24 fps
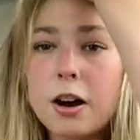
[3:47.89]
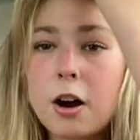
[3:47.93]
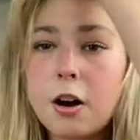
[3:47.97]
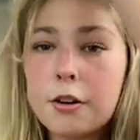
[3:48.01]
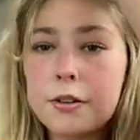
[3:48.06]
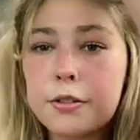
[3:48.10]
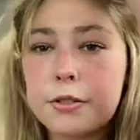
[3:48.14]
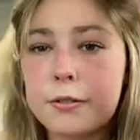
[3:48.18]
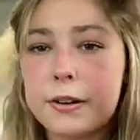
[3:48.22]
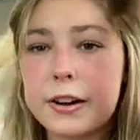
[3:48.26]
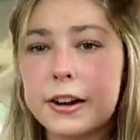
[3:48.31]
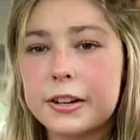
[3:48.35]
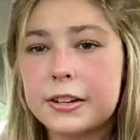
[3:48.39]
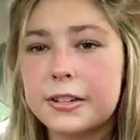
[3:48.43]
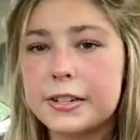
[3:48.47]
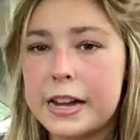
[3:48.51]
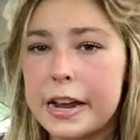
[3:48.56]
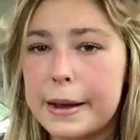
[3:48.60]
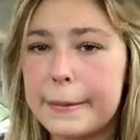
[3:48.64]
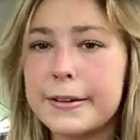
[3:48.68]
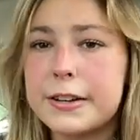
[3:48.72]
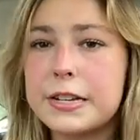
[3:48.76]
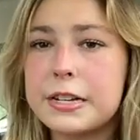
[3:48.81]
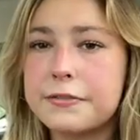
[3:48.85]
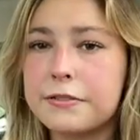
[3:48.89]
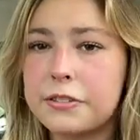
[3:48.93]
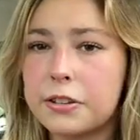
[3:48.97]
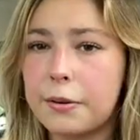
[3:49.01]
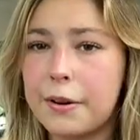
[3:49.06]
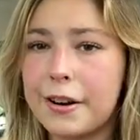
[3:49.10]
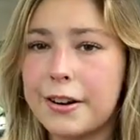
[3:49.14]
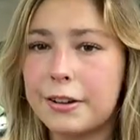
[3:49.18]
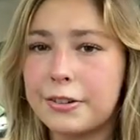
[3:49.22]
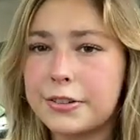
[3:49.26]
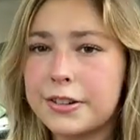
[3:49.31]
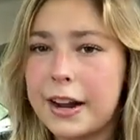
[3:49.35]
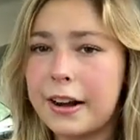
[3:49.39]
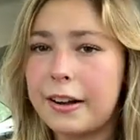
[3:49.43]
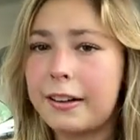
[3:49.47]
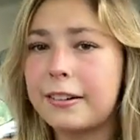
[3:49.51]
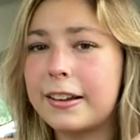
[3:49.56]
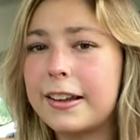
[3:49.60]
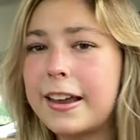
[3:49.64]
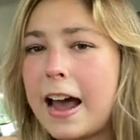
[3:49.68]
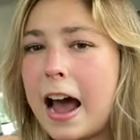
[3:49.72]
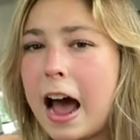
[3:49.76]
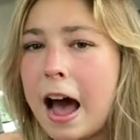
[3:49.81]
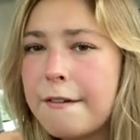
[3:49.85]
arthritic damage, even though I don't
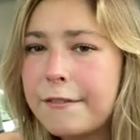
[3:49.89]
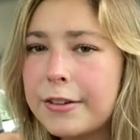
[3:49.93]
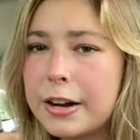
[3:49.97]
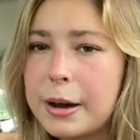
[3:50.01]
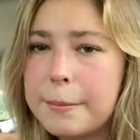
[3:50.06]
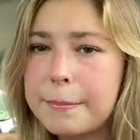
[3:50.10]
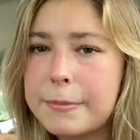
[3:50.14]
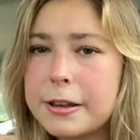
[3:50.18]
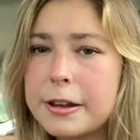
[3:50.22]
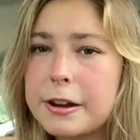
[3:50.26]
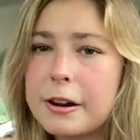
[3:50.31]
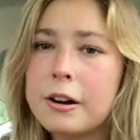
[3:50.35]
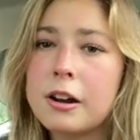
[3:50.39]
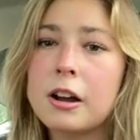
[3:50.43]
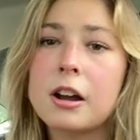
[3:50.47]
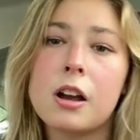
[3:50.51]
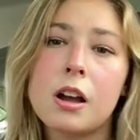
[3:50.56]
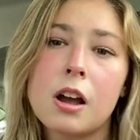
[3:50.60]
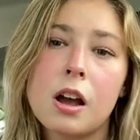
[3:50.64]
technically have it up here.